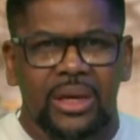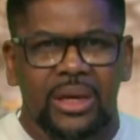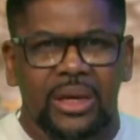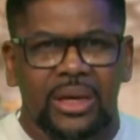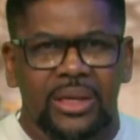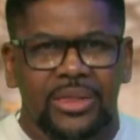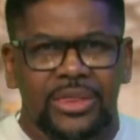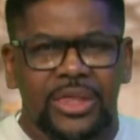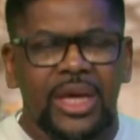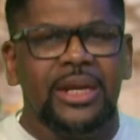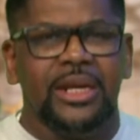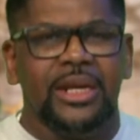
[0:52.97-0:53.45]

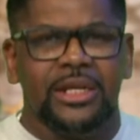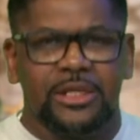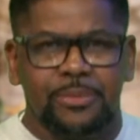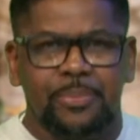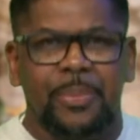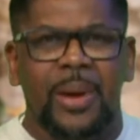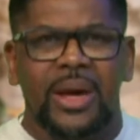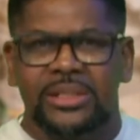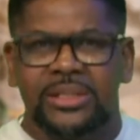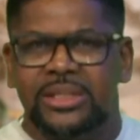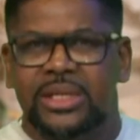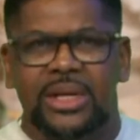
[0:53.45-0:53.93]
Then it's
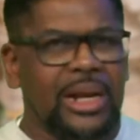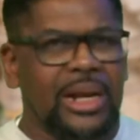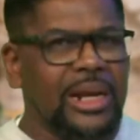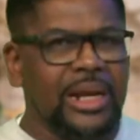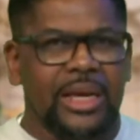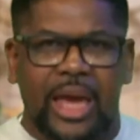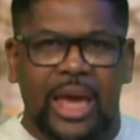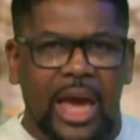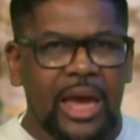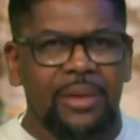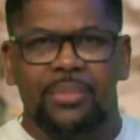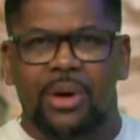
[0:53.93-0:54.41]
basically
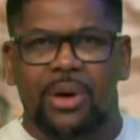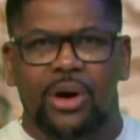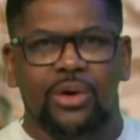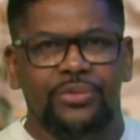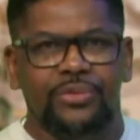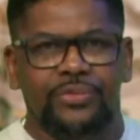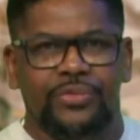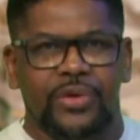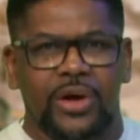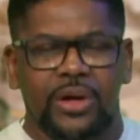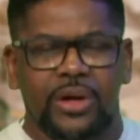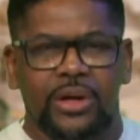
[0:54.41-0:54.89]
game
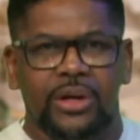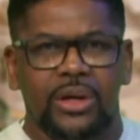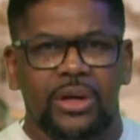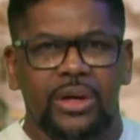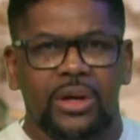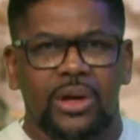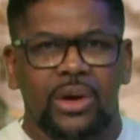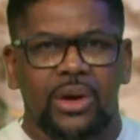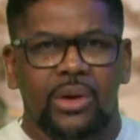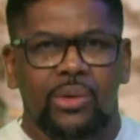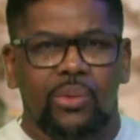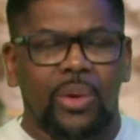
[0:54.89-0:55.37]
over.
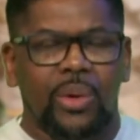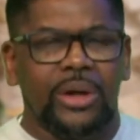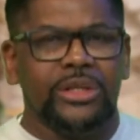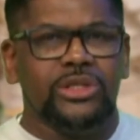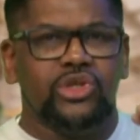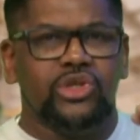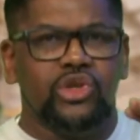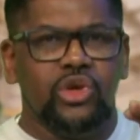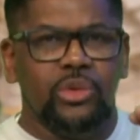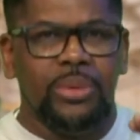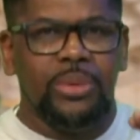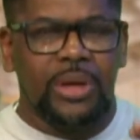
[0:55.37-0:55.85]

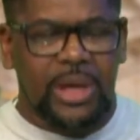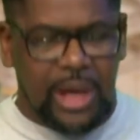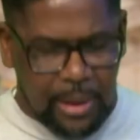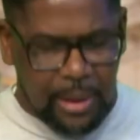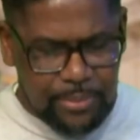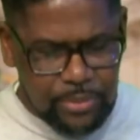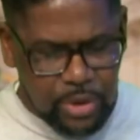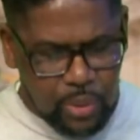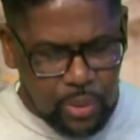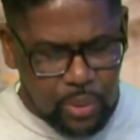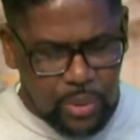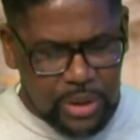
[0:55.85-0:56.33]
Once you
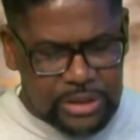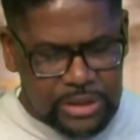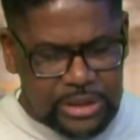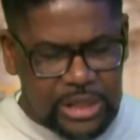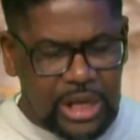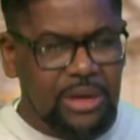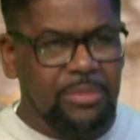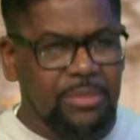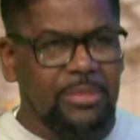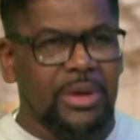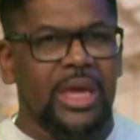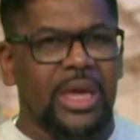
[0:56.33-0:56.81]
become your worst
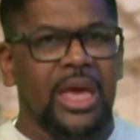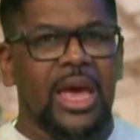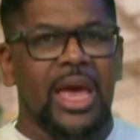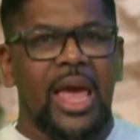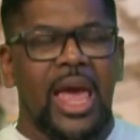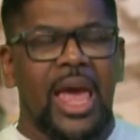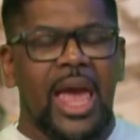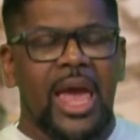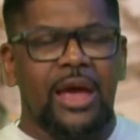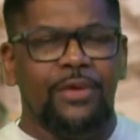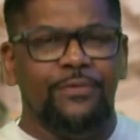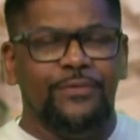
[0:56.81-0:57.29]
enemy,
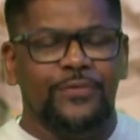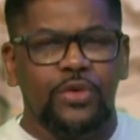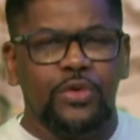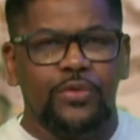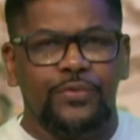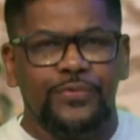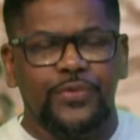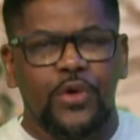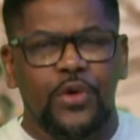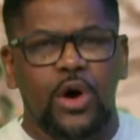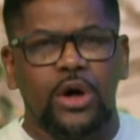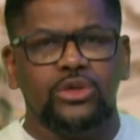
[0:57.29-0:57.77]
and for
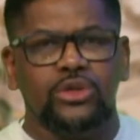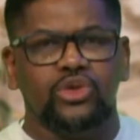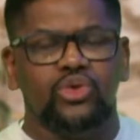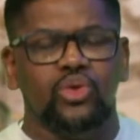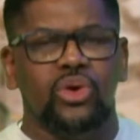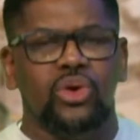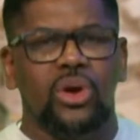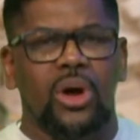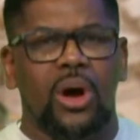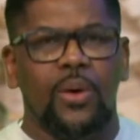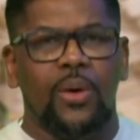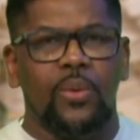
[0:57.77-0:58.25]
far too
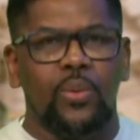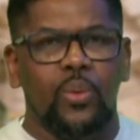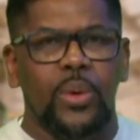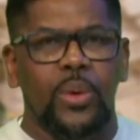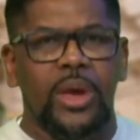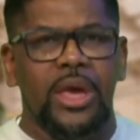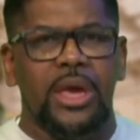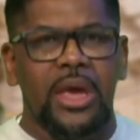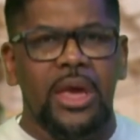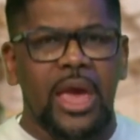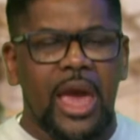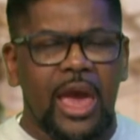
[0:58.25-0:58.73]
long,
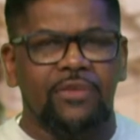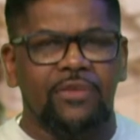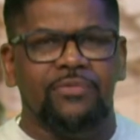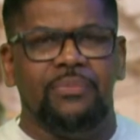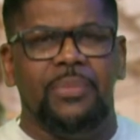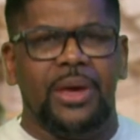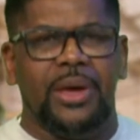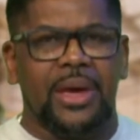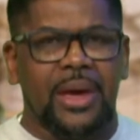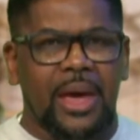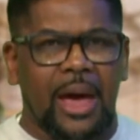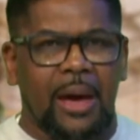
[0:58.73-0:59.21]
we have
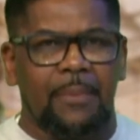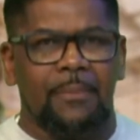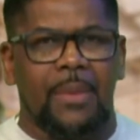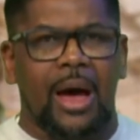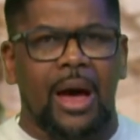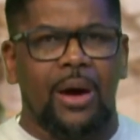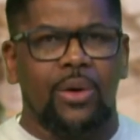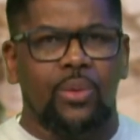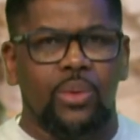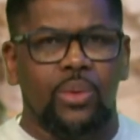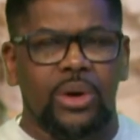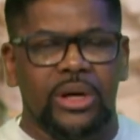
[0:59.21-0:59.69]
become
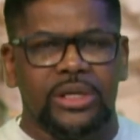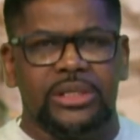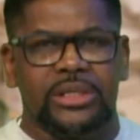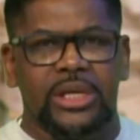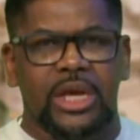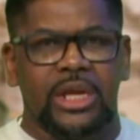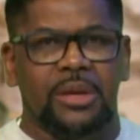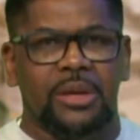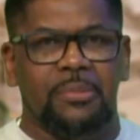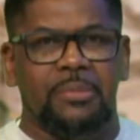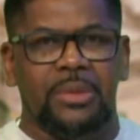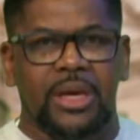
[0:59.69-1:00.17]
our worst
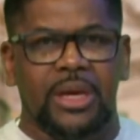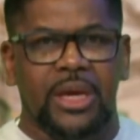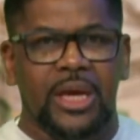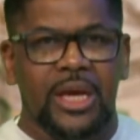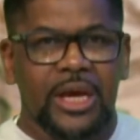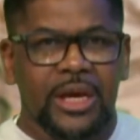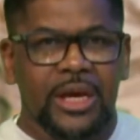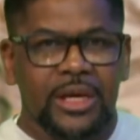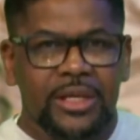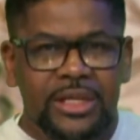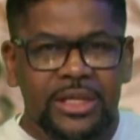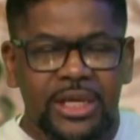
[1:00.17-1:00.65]
enemy.
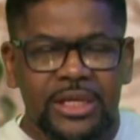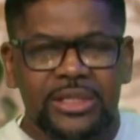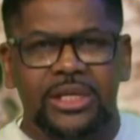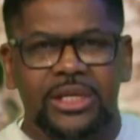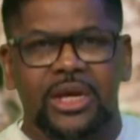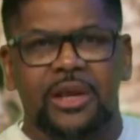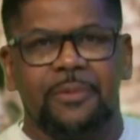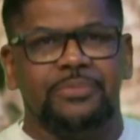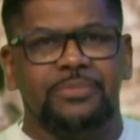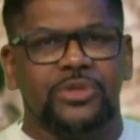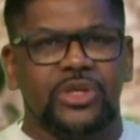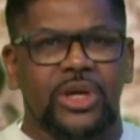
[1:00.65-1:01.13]
This
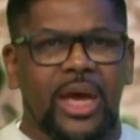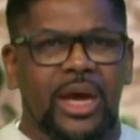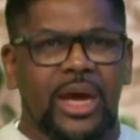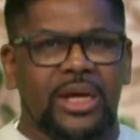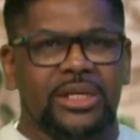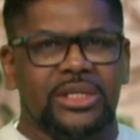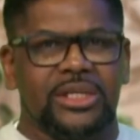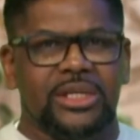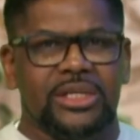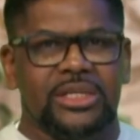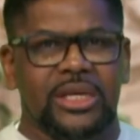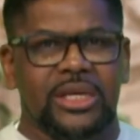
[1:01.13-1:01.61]
scripture
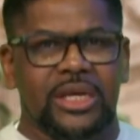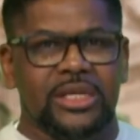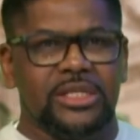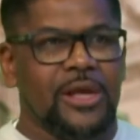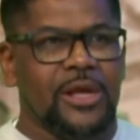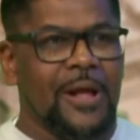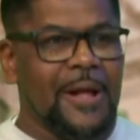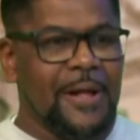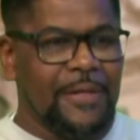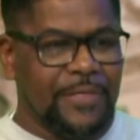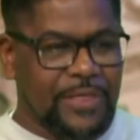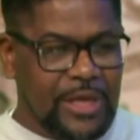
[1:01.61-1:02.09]
actually says
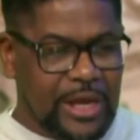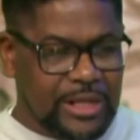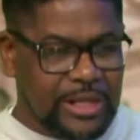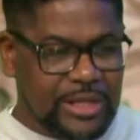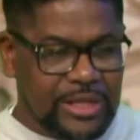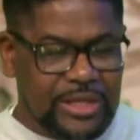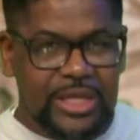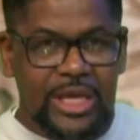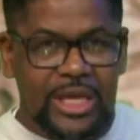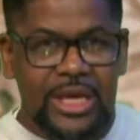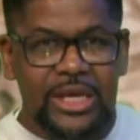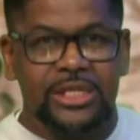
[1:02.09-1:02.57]
that
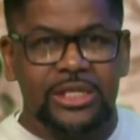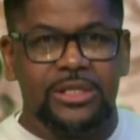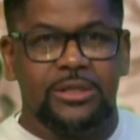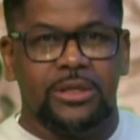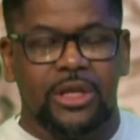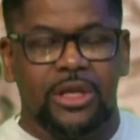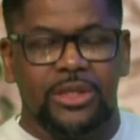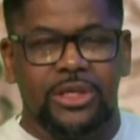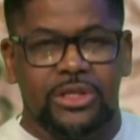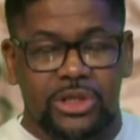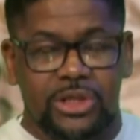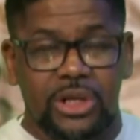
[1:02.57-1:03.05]

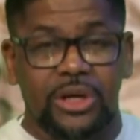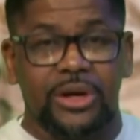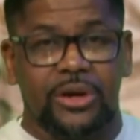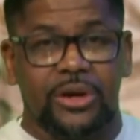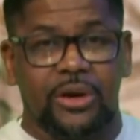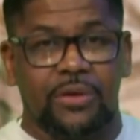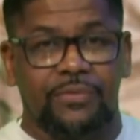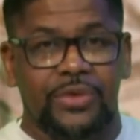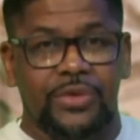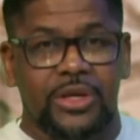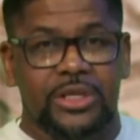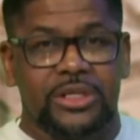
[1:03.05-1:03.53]
the children
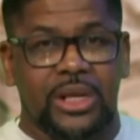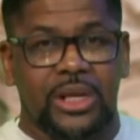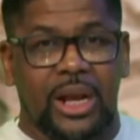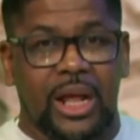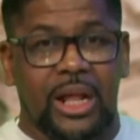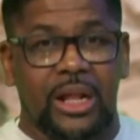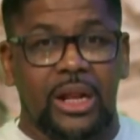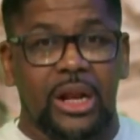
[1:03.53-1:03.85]
of Israel